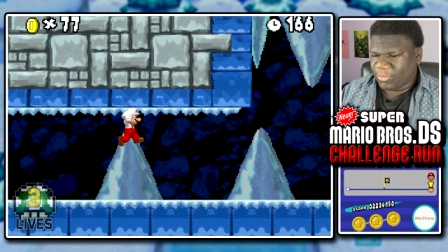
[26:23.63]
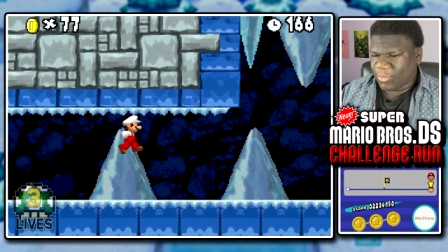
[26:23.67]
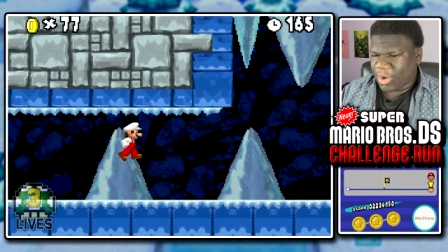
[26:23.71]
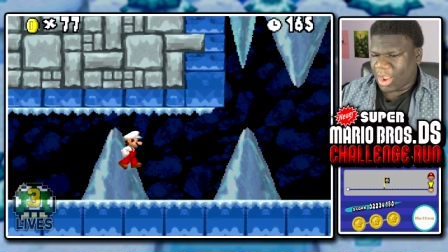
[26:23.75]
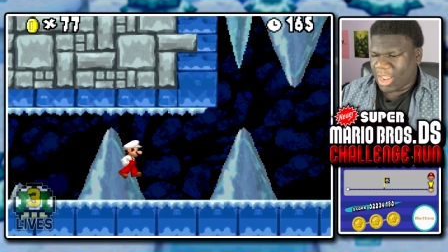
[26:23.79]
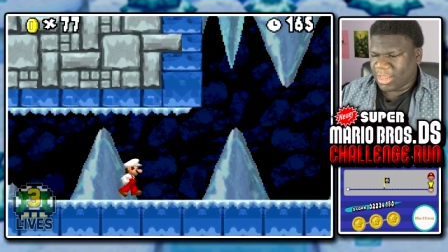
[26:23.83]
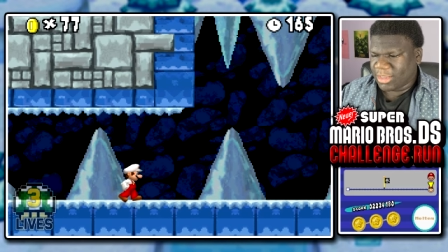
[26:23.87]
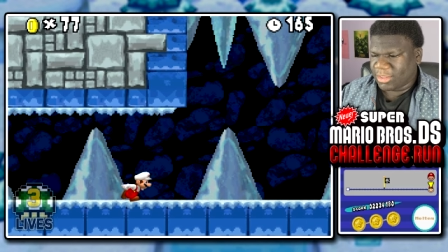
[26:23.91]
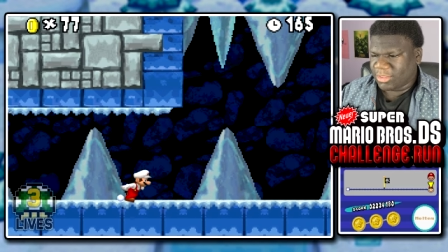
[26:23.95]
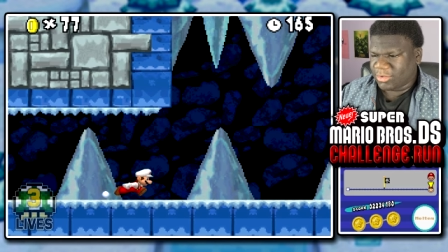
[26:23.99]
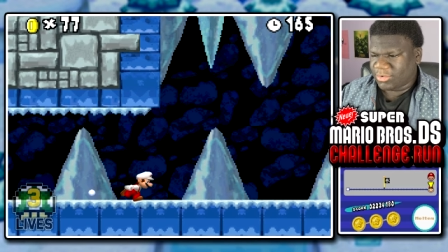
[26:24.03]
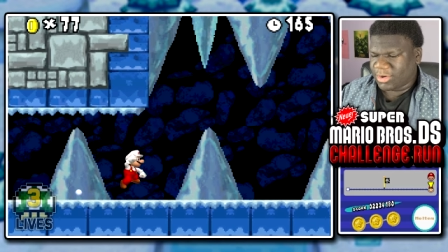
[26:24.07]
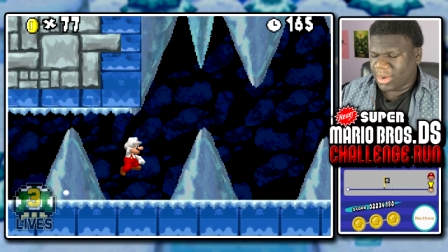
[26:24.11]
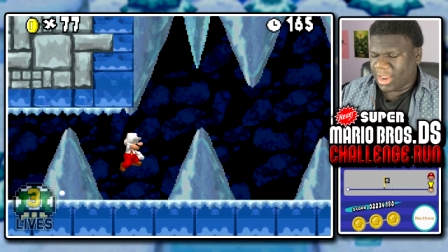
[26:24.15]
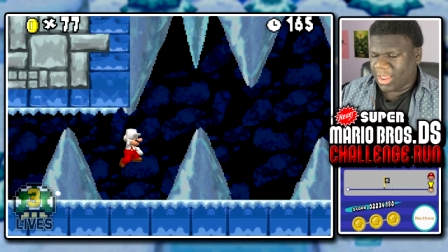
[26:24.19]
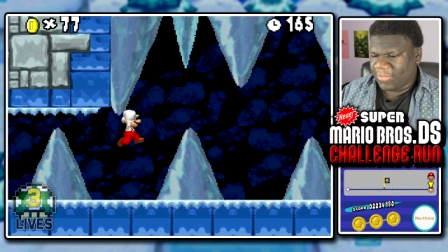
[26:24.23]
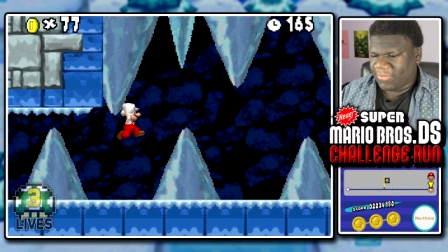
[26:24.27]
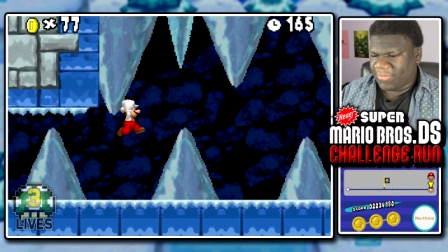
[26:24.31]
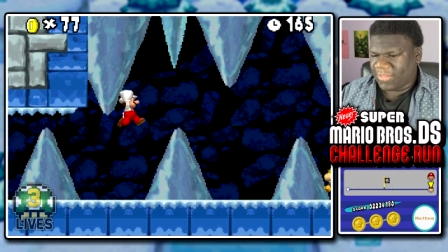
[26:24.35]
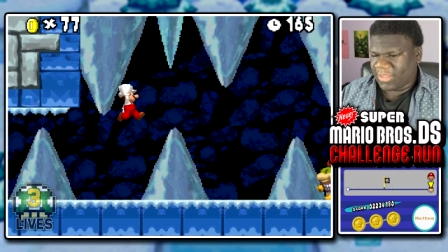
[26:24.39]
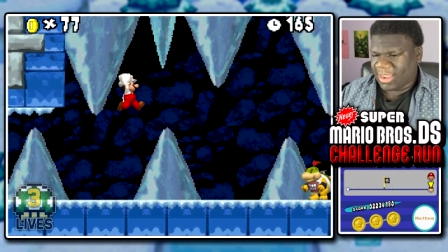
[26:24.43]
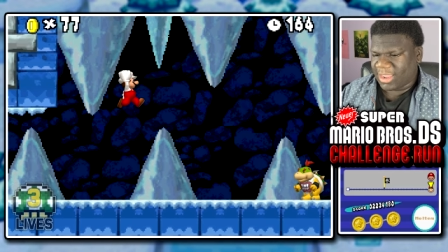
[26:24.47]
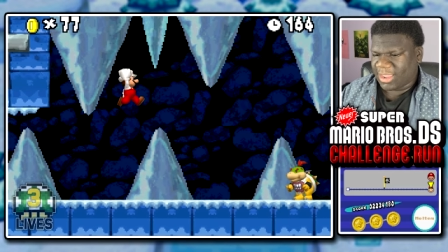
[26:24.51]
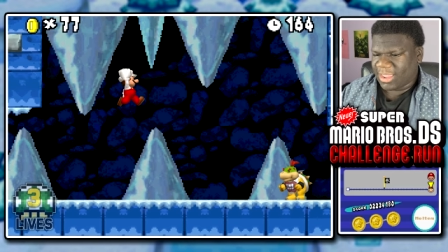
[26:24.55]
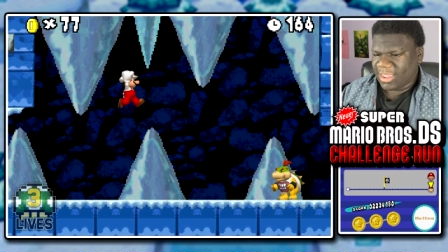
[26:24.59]
Why is there
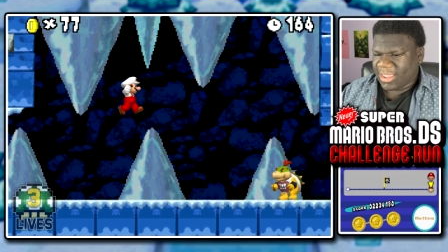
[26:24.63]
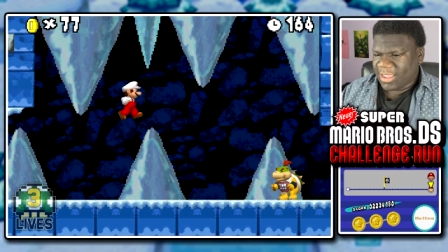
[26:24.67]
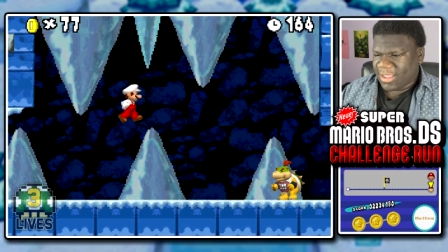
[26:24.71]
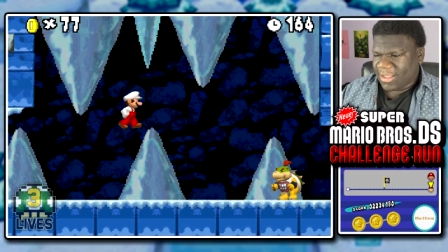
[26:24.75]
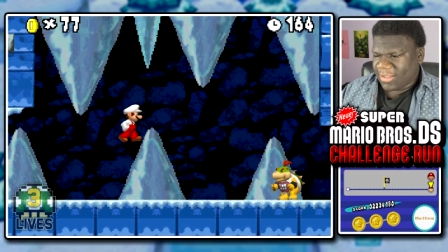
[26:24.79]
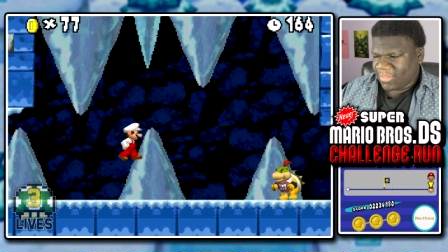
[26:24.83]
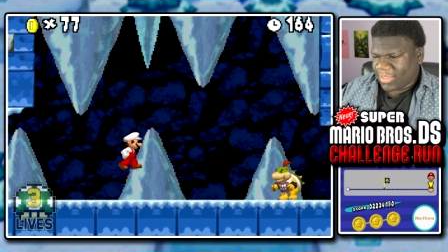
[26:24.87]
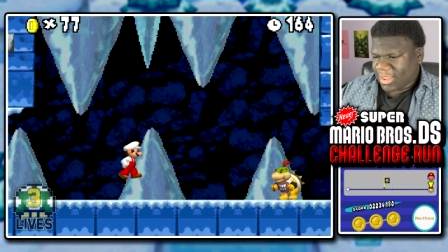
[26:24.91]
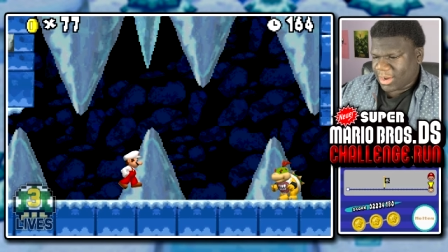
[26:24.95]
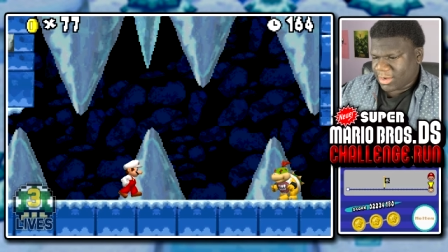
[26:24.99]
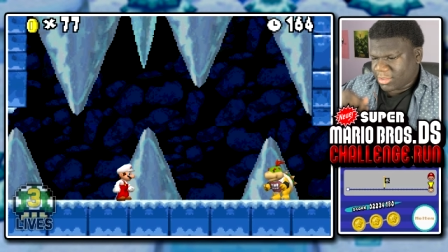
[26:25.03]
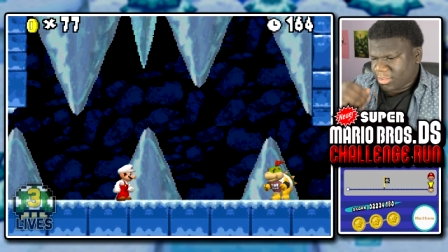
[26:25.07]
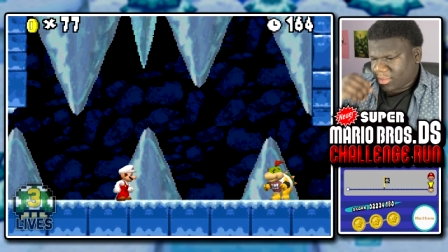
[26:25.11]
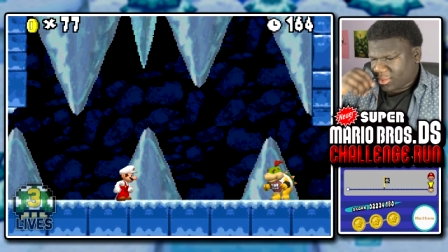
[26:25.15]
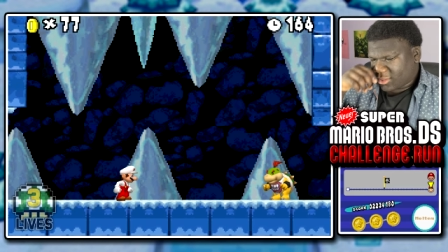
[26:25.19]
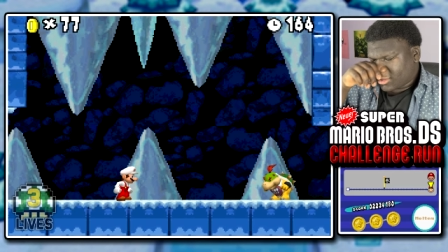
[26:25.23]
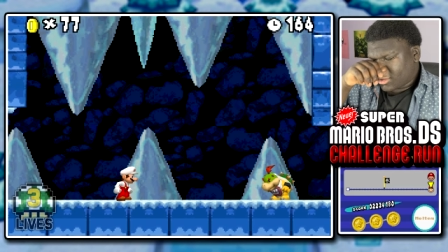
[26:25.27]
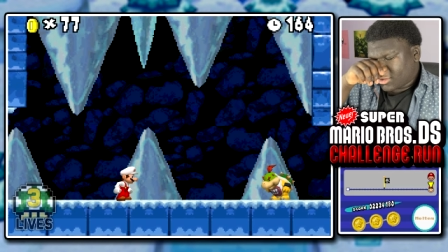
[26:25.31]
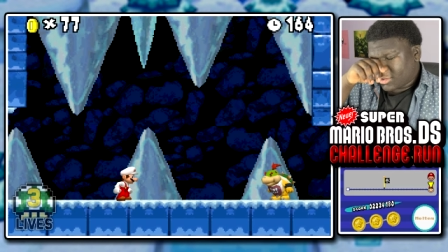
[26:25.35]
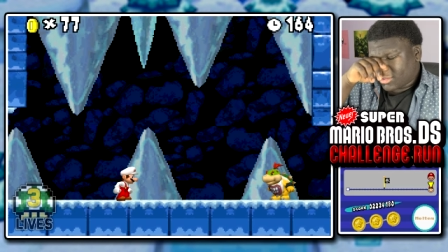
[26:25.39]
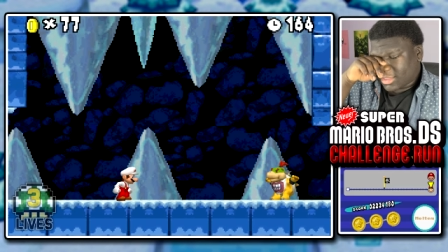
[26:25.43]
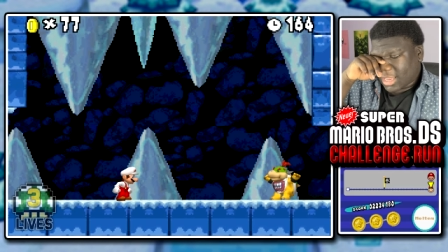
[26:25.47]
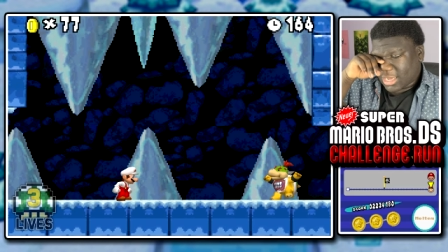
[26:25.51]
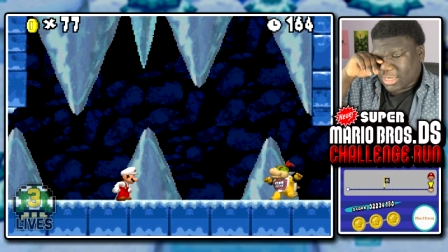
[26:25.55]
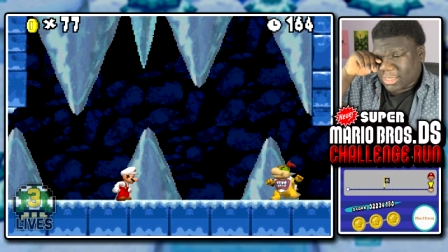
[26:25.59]
nothing? That's
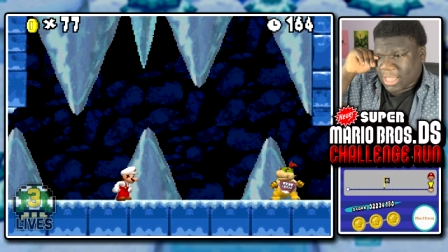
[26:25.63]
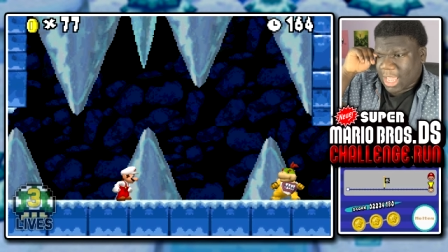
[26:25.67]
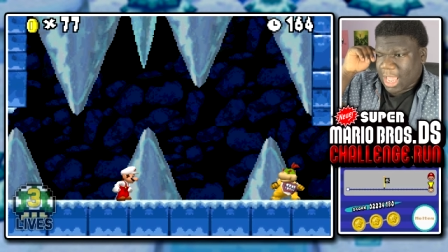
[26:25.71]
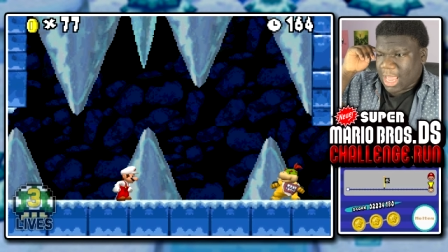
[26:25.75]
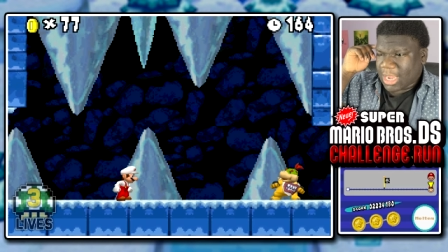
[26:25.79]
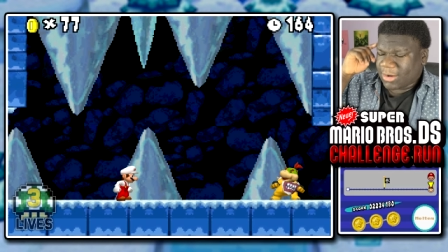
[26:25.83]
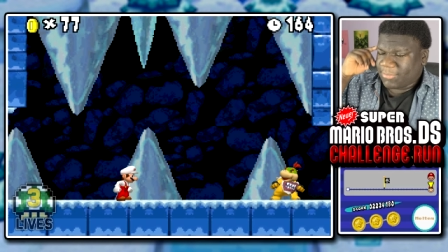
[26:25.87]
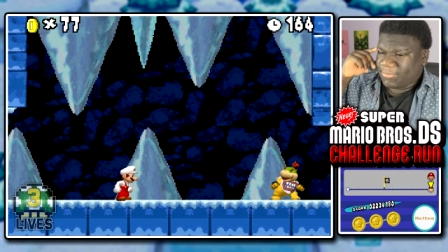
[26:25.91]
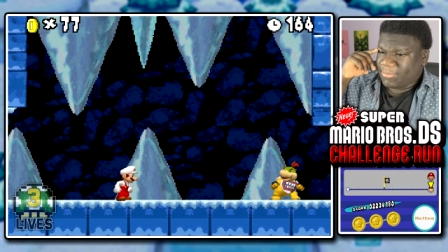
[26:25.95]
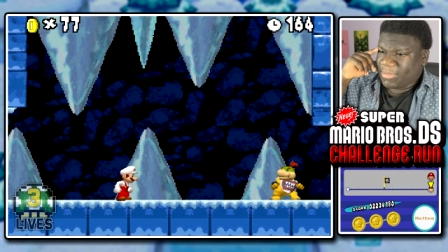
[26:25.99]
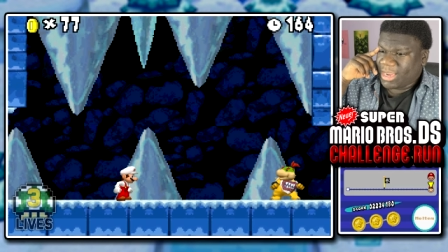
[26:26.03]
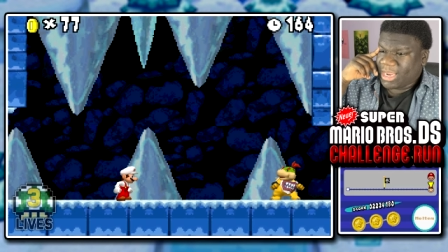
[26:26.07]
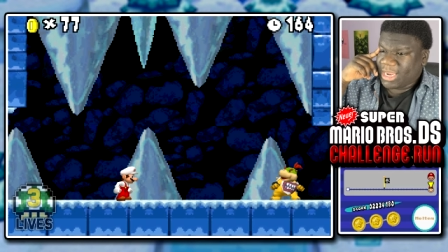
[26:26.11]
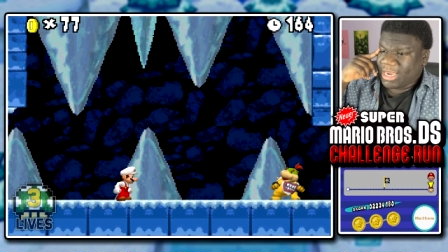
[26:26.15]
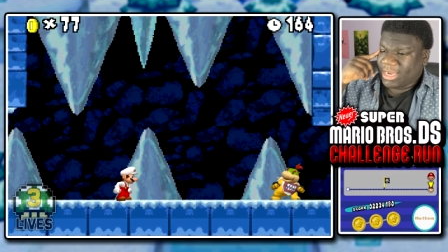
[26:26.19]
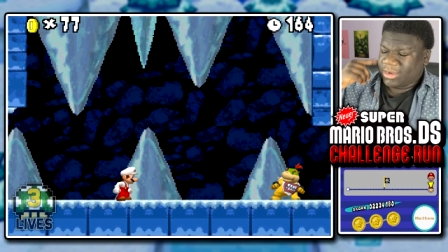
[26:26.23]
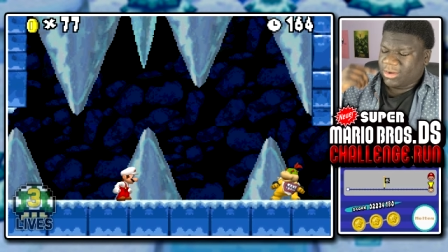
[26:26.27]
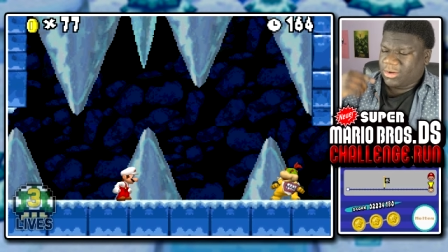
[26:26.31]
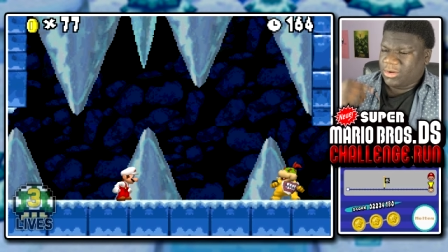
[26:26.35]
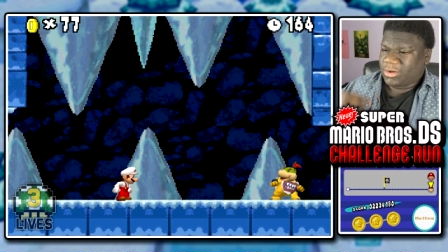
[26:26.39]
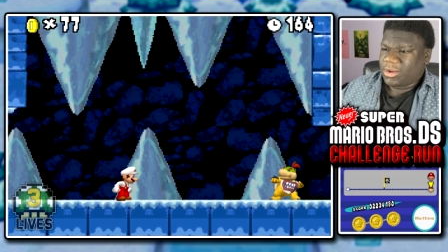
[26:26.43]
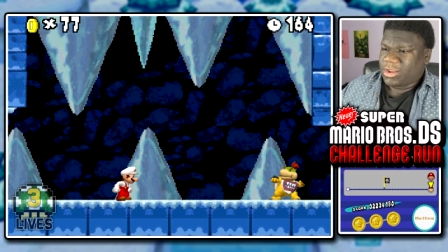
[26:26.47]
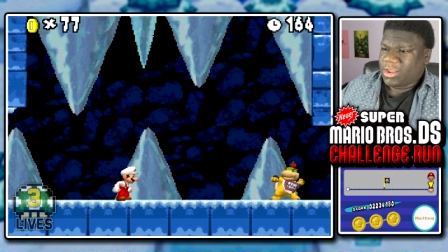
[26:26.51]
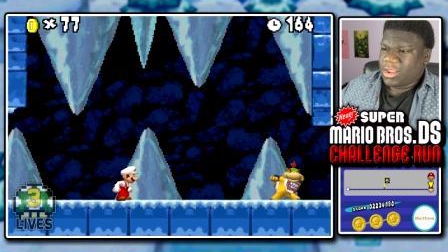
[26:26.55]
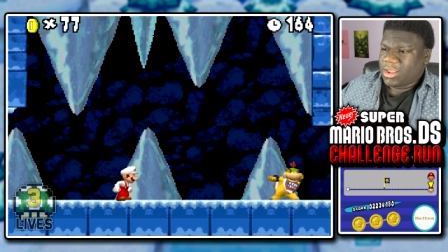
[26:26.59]
that's kind of mean.